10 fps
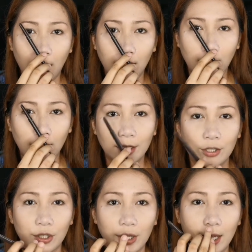Ang
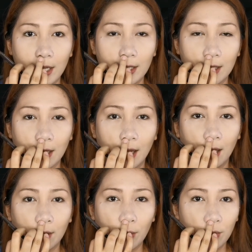arch is
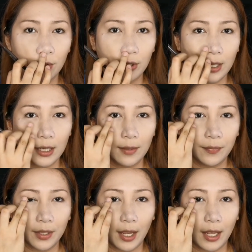nostril